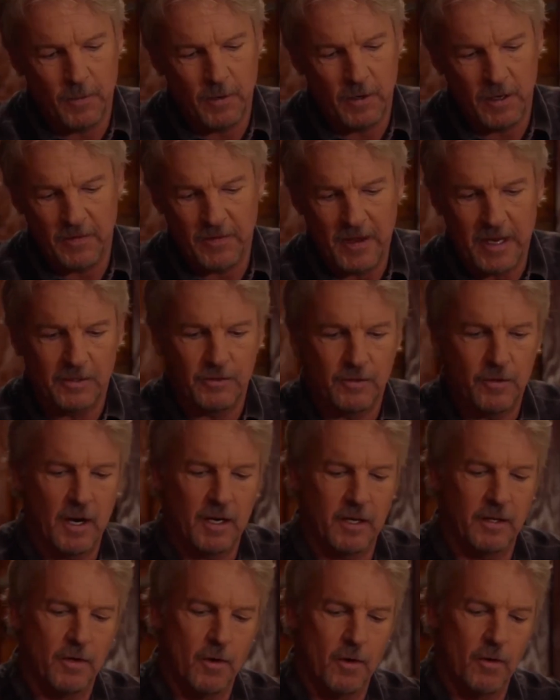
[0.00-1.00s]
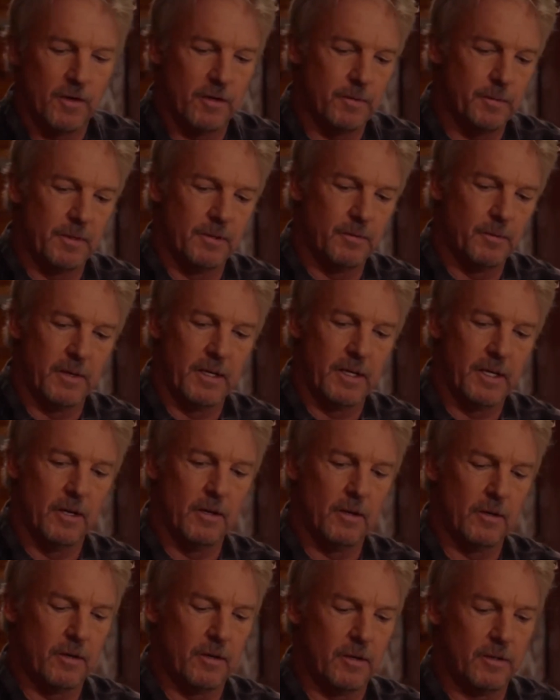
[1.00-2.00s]
As fans of the series might know, there were a
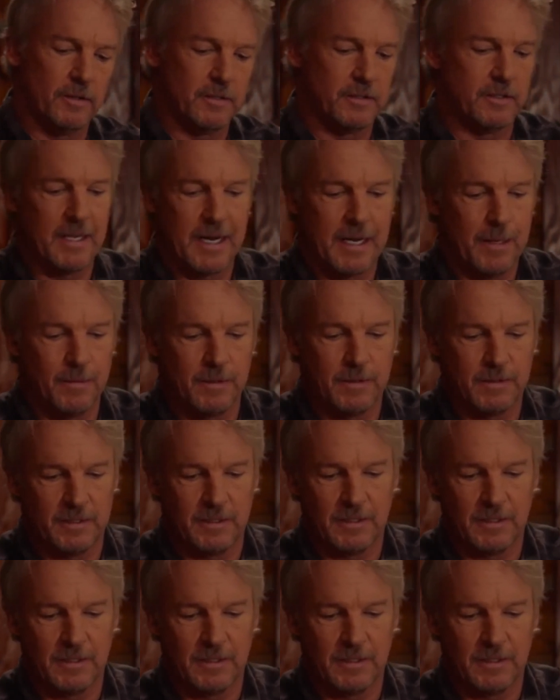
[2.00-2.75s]
lot of talks about Chris